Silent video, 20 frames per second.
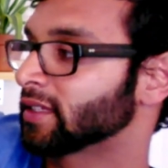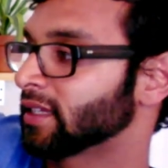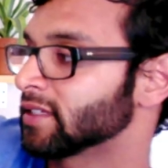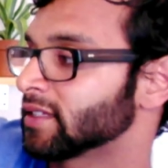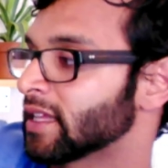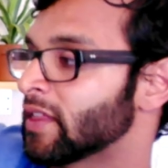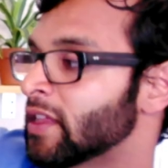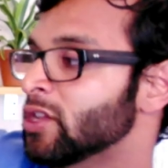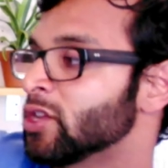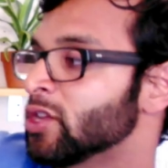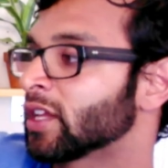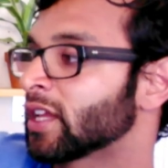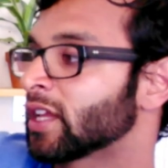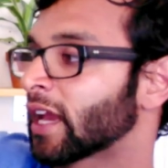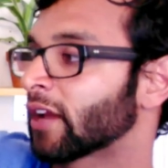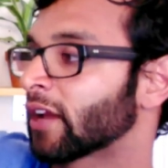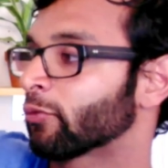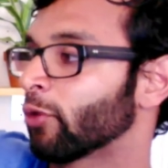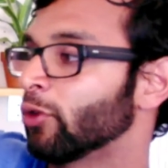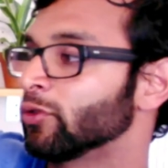is, and then you can
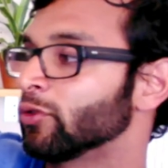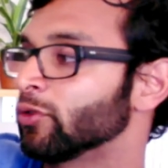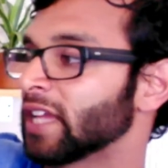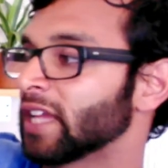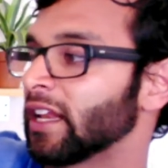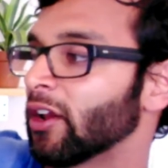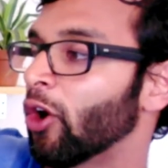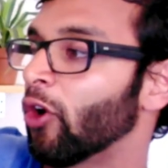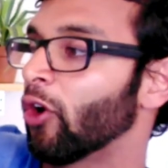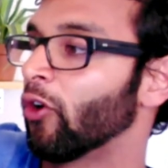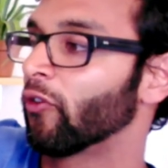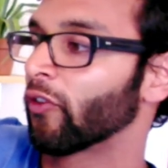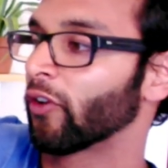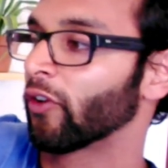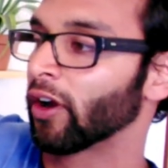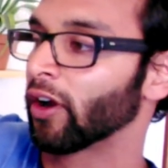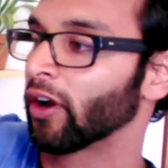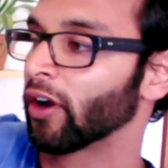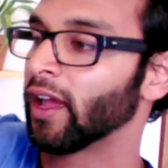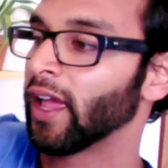kind of rotate it
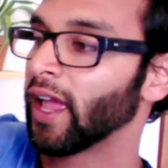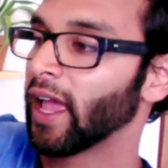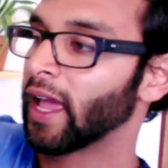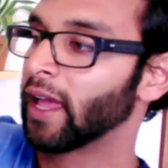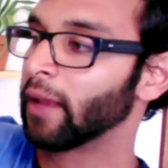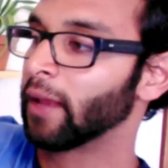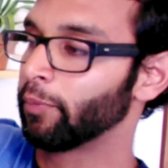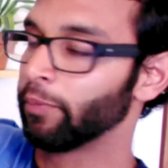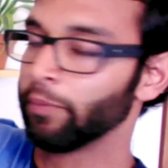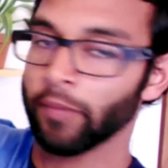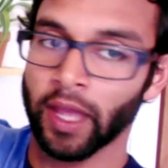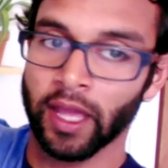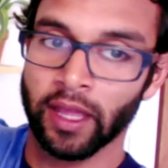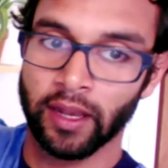over, and